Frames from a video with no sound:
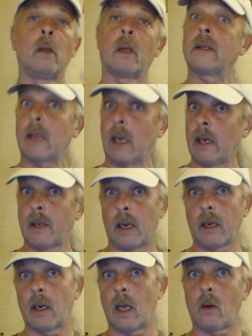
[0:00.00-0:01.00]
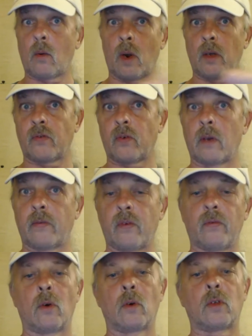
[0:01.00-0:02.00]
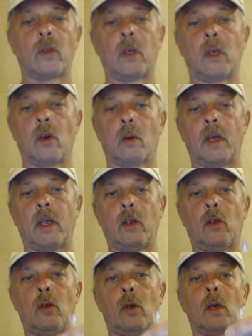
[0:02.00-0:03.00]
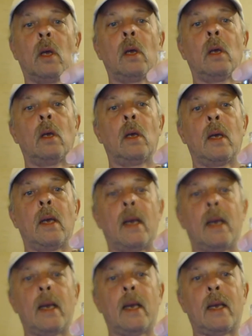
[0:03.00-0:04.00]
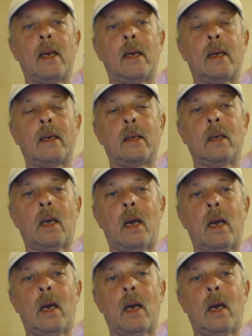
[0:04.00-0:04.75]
That's anti-clockwise for all of you folks in the European Union. And